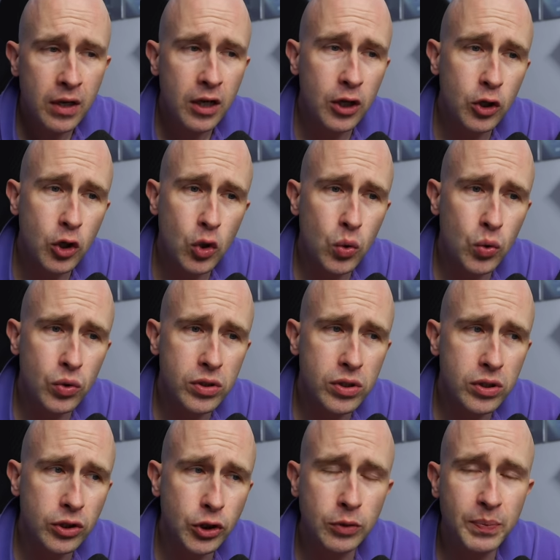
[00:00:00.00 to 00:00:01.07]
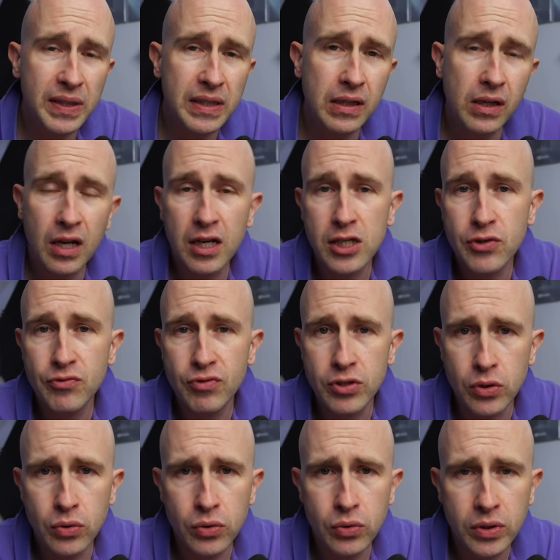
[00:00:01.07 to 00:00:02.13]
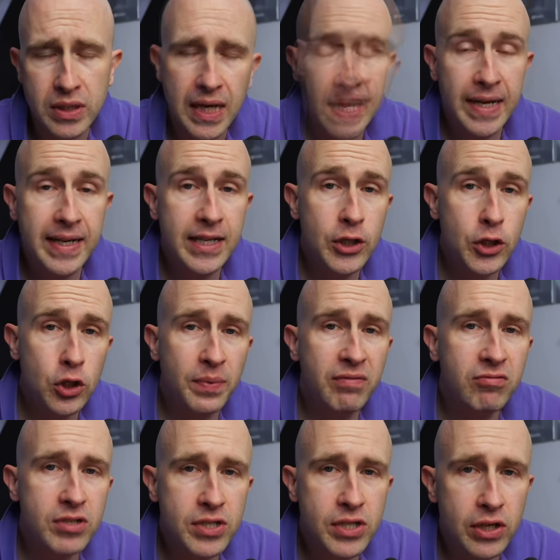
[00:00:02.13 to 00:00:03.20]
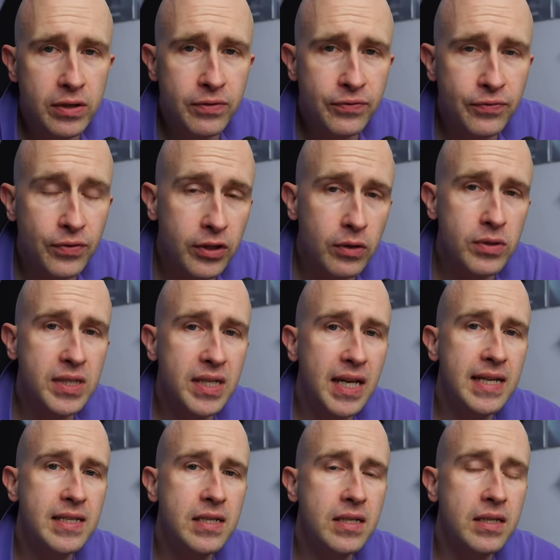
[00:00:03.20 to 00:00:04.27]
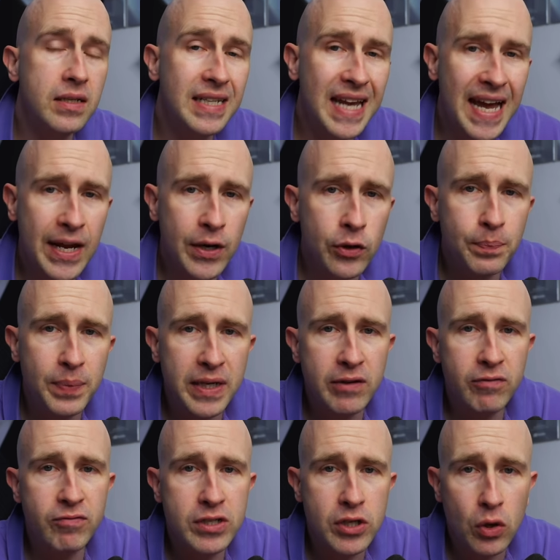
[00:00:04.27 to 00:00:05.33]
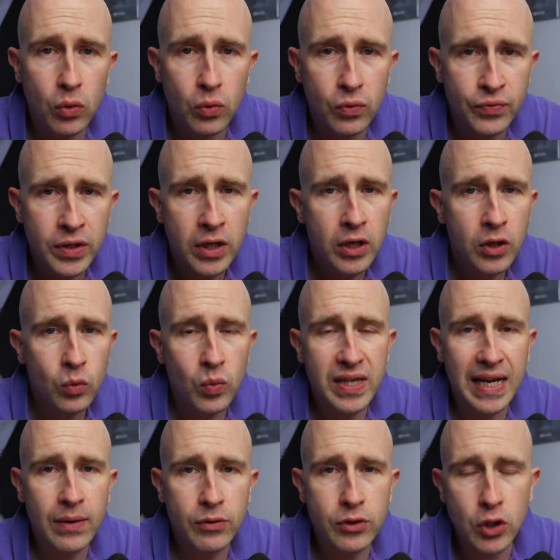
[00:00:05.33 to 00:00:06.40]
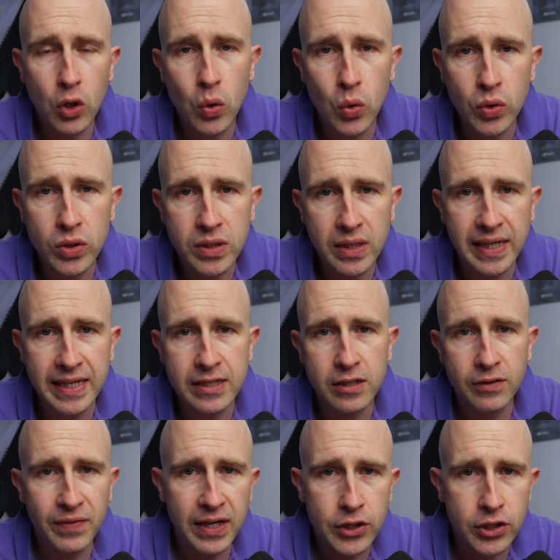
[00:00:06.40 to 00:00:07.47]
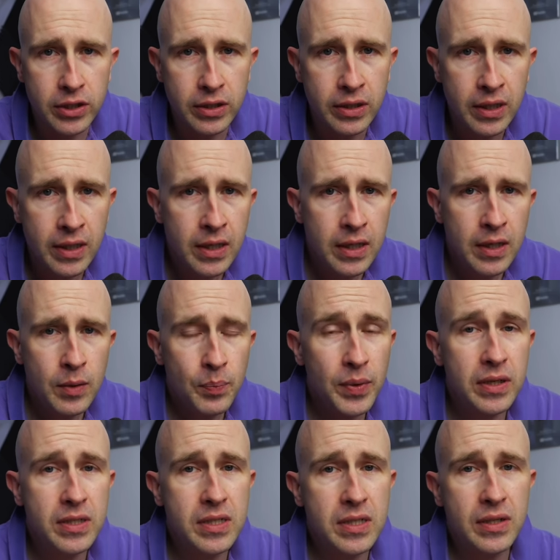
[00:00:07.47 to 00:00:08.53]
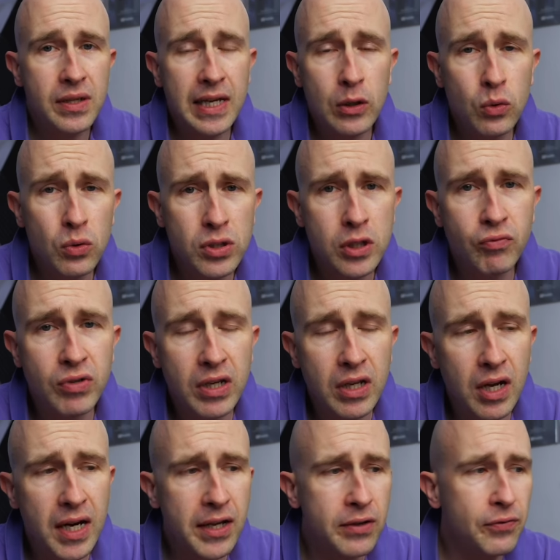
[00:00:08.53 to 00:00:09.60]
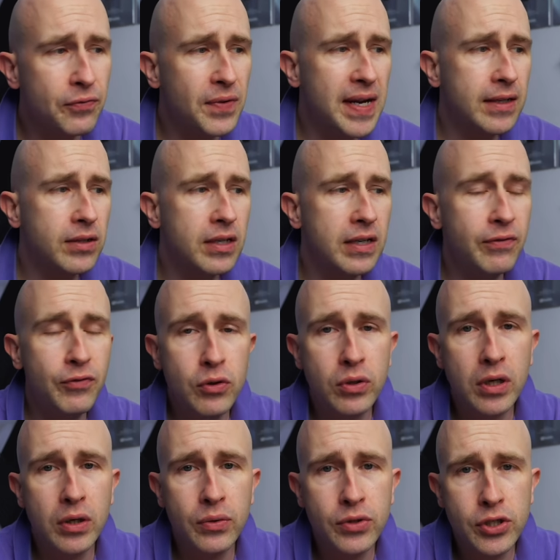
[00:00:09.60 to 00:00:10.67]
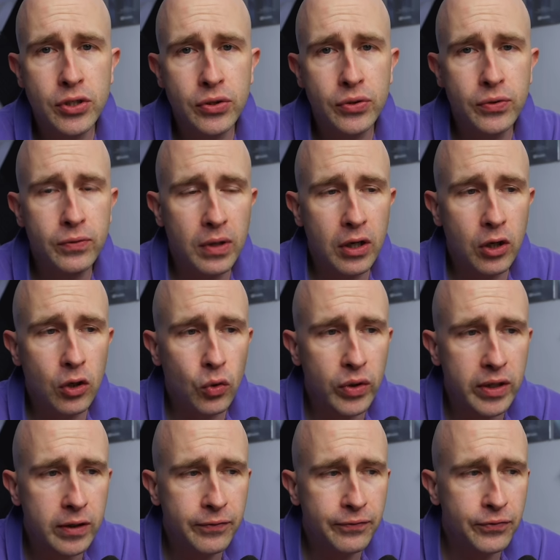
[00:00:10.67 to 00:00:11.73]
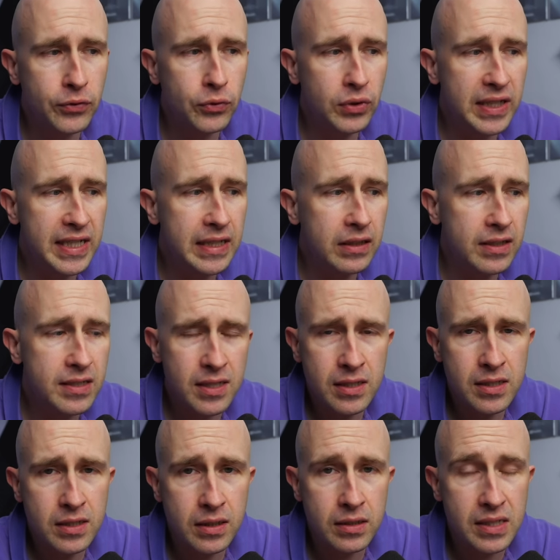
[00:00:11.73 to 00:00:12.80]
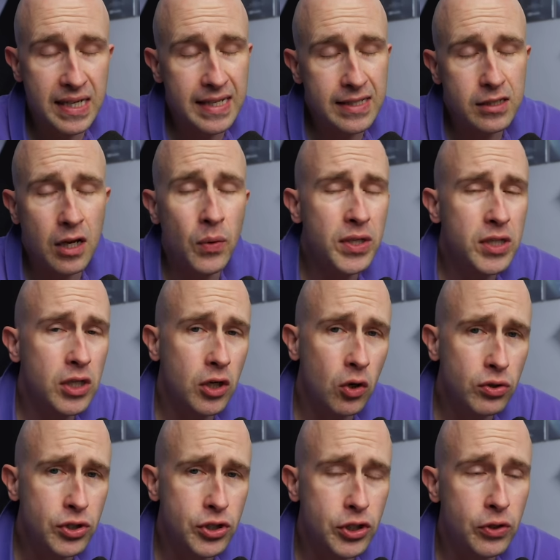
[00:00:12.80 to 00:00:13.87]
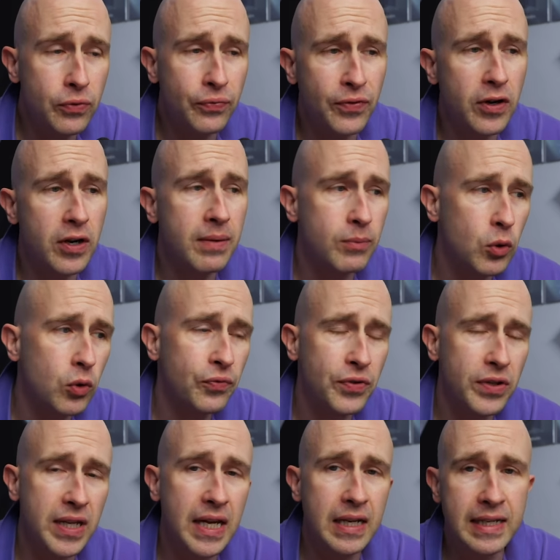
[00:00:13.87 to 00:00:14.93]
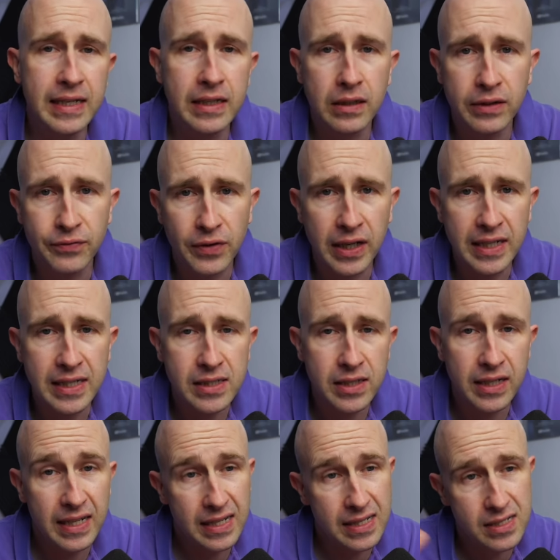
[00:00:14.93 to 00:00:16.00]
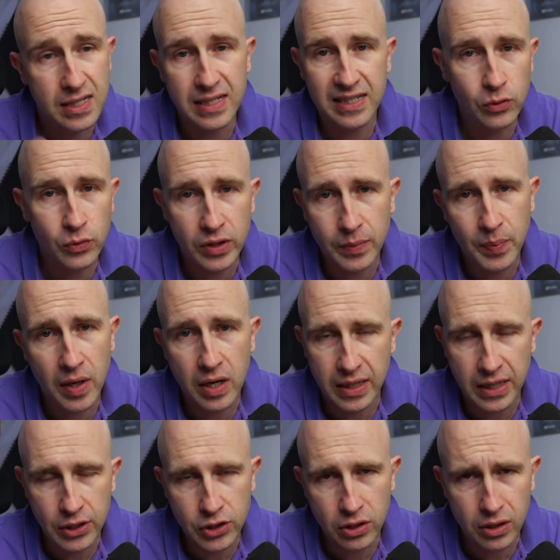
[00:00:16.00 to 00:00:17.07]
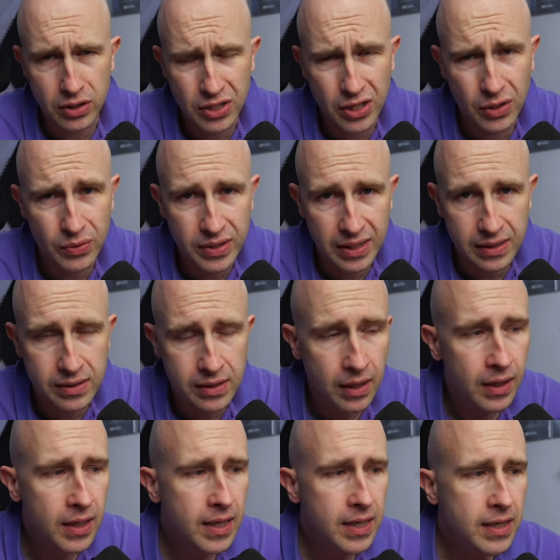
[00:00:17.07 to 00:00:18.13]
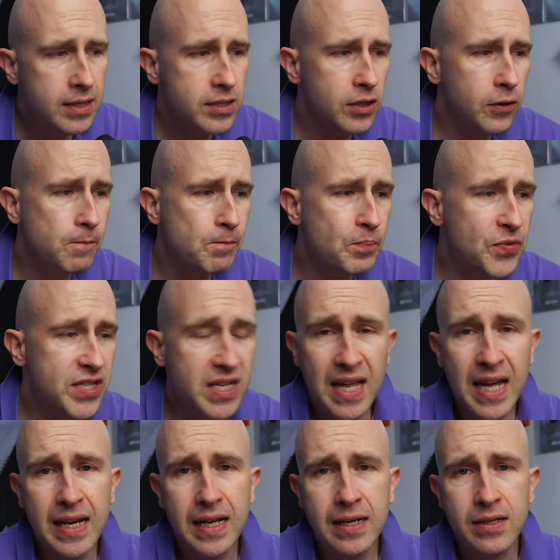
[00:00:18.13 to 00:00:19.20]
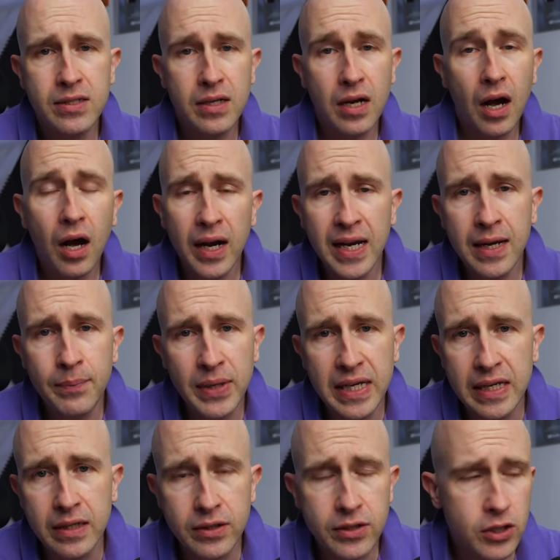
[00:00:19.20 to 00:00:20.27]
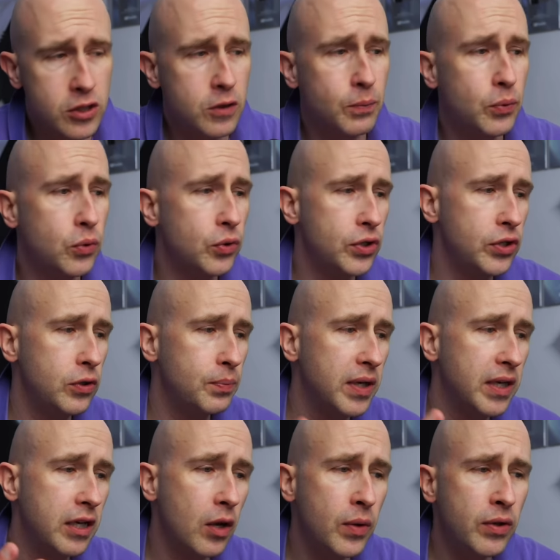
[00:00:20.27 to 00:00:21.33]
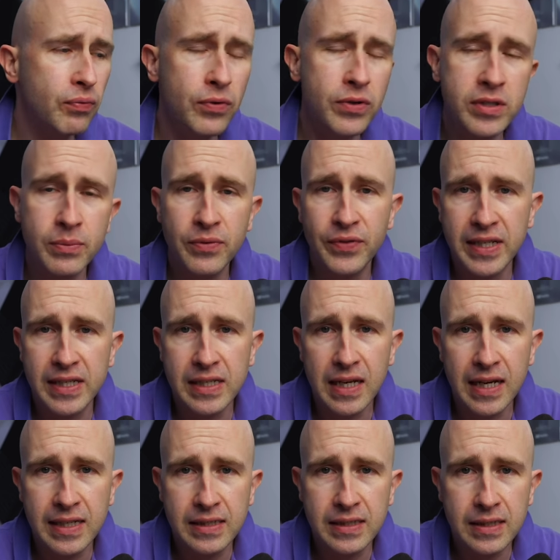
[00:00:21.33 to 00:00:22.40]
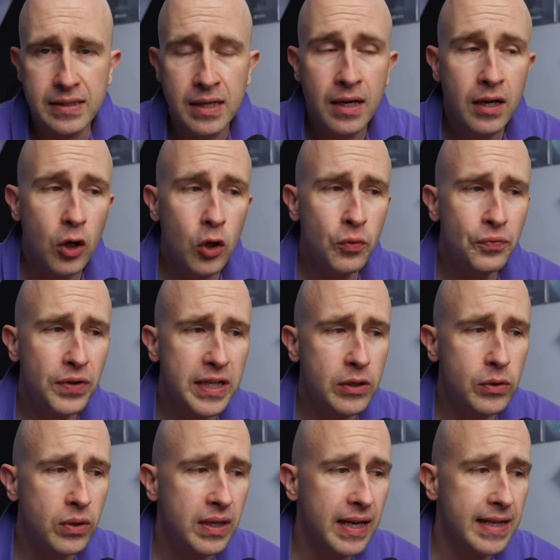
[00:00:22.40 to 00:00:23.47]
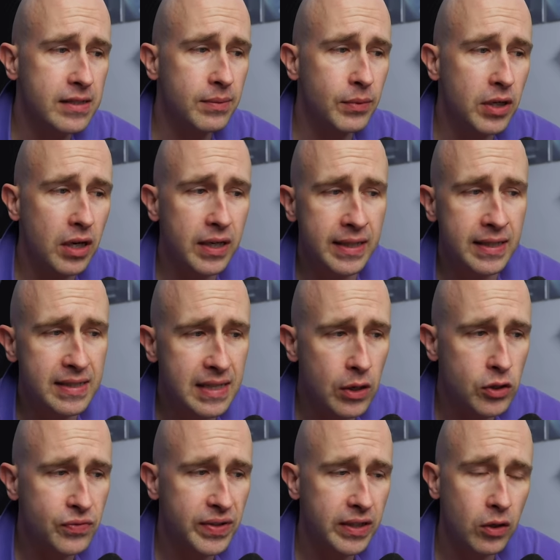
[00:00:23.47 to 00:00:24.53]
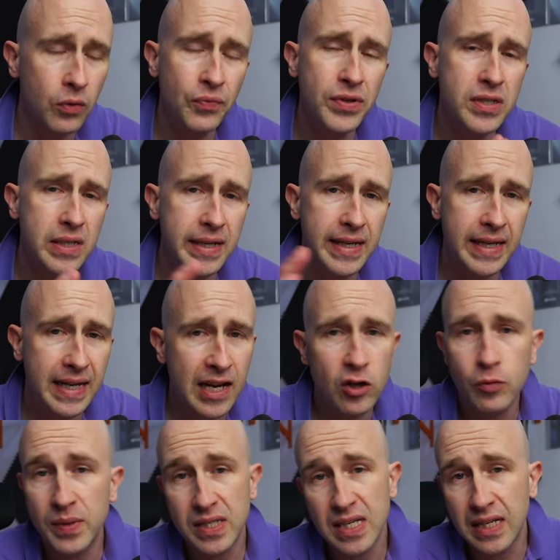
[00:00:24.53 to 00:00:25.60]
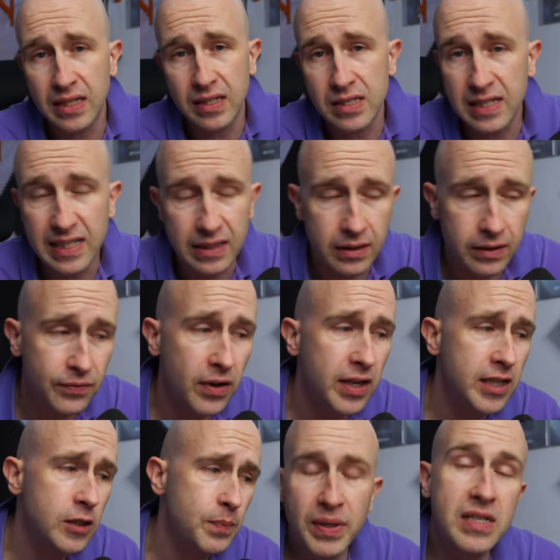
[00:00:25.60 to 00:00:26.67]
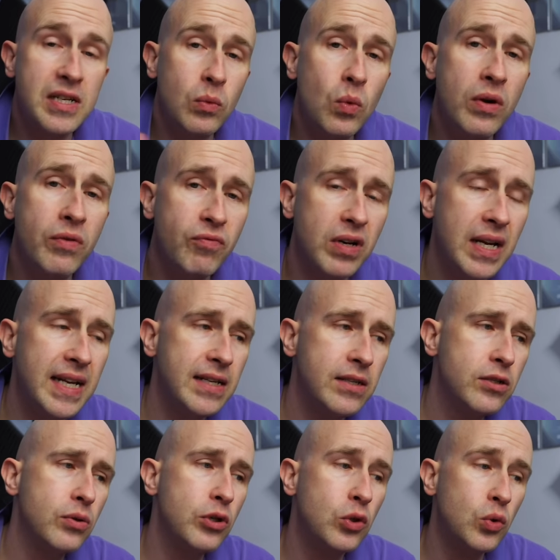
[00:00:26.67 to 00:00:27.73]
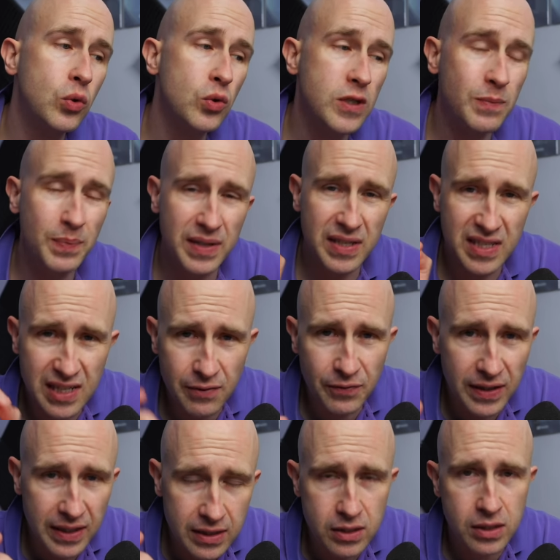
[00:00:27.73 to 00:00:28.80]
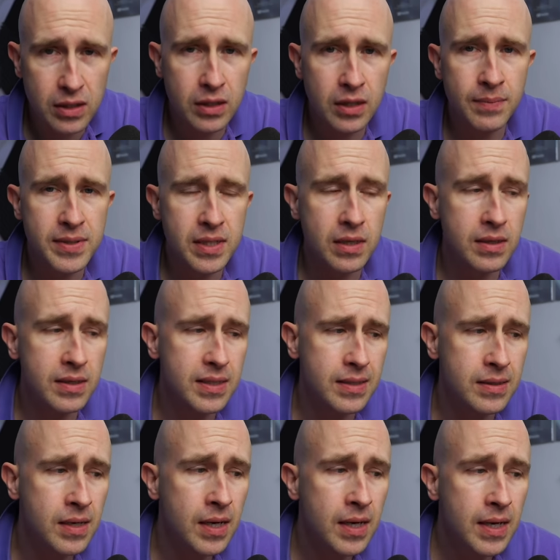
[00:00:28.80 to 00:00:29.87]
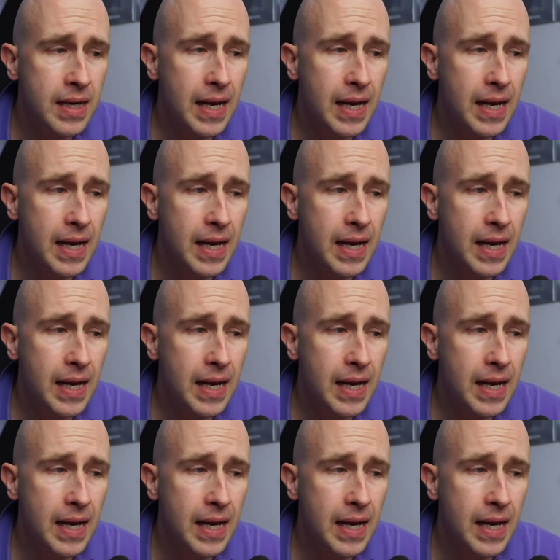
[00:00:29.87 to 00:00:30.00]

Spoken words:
A court should be the last resort, and it should be reserved for those cases that cannot be resolved without court intervention. But they also rely on the fact that if you go to a lawyer for legal assistance, it's going to cost you far more for that legal advice than it is to deal with a parking charge notice. So to that end, I am here to support you by going through some of these cases. Hopefully you can get some guidance out of it. Obviously, it cannot be taken as legal advice because it won't relate to your specific circumstances.